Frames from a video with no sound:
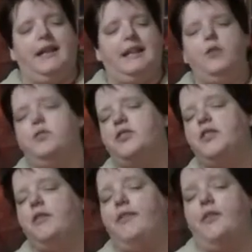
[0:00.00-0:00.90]
you
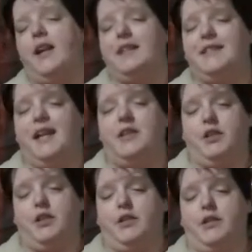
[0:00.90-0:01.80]
still feel that
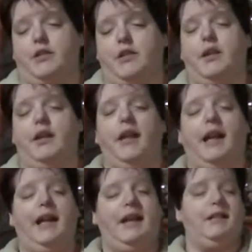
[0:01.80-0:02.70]
tension.
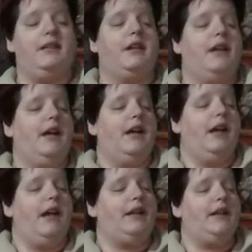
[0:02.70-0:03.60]
And
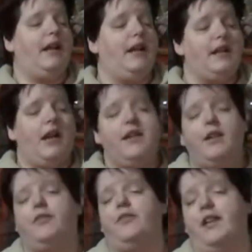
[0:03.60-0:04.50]

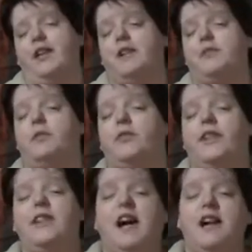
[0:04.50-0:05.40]
another thing that this movie
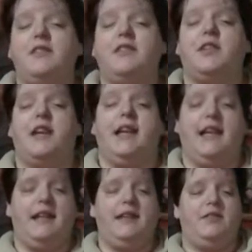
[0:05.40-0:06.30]
does
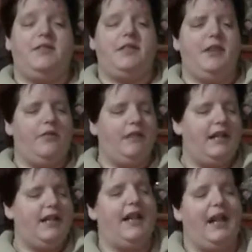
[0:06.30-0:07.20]
is, you know,
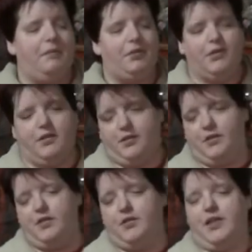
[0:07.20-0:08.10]
Linda
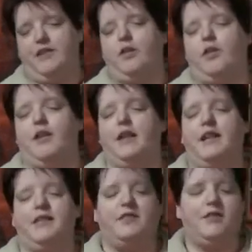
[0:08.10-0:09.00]
Hamilton's Sarah Connor
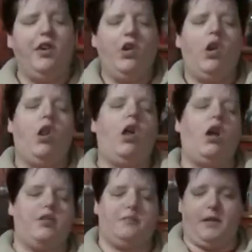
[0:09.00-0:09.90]
is the
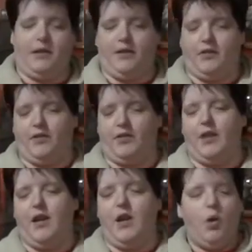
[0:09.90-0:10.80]
last person.
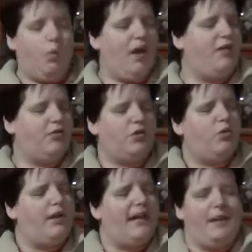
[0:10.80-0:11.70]
We're not
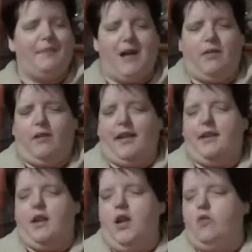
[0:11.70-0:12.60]
talking about,
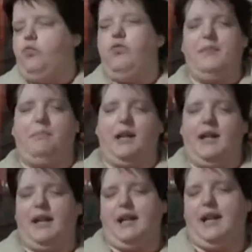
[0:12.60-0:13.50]
like,
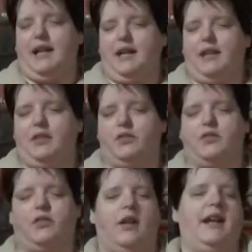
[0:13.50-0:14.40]
Ripley in Aliens
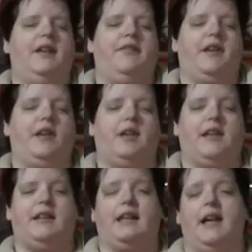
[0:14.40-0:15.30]
or anything
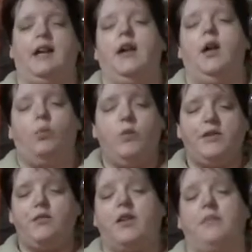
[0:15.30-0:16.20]
like that. We're
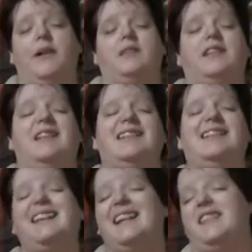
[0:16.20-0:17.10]
talking about the
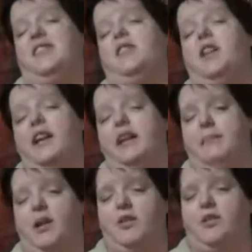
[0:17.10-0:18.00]
least likely
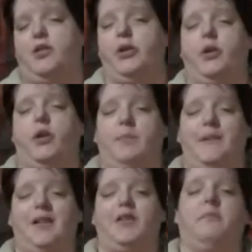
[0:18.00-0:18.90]
person you can
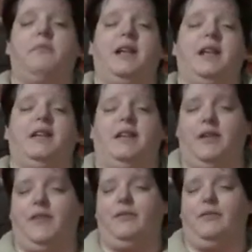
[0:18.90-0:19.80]
imagine being, you
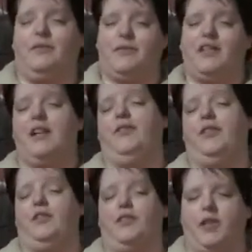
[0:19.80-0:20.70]
know,
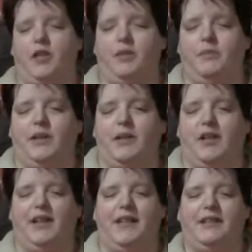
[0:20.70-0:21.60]
saviour of the
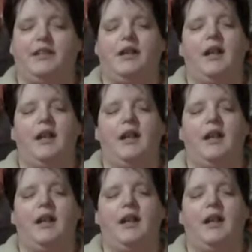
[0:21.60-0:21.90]
humankind.